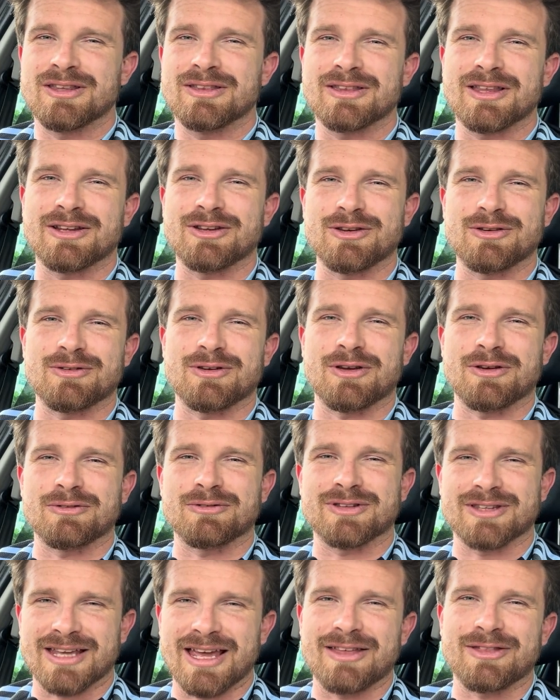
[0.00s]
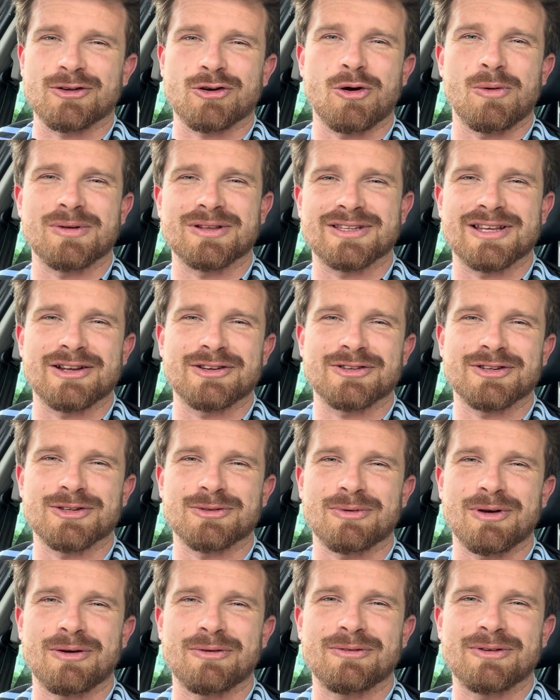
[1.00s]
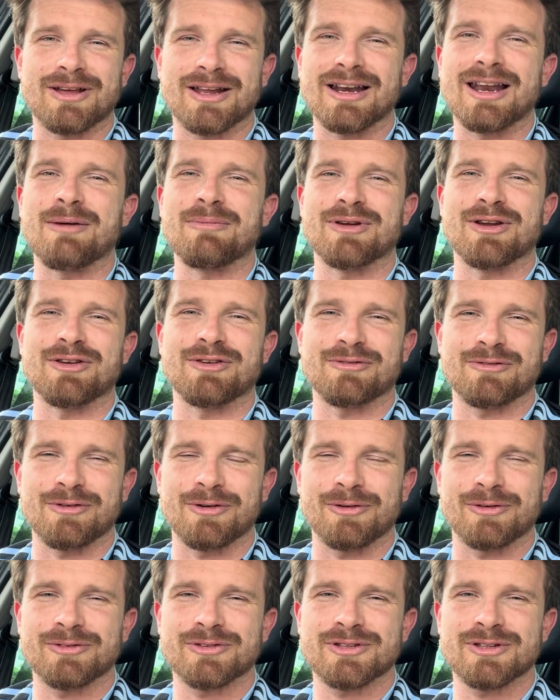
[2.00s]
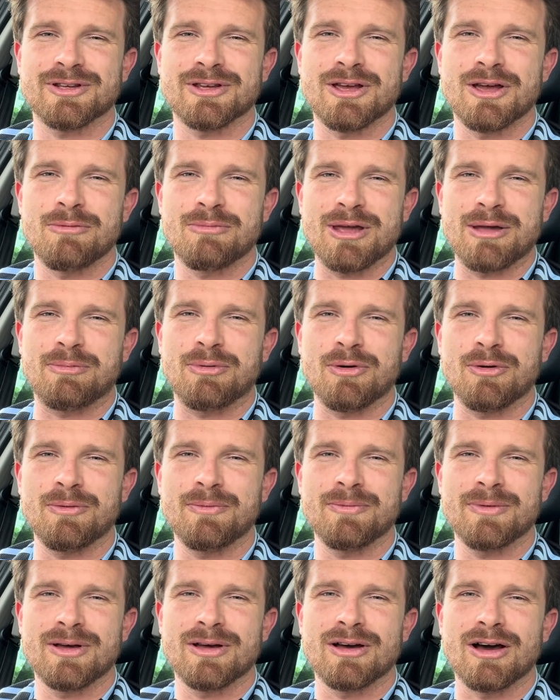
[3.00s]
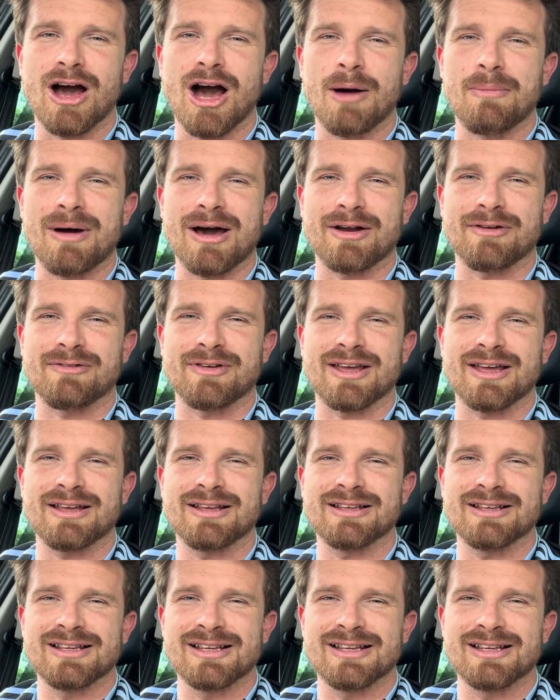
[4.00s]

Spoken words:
then you know to get in the comment section as well and let me know your thoughts. People, I'm out of here.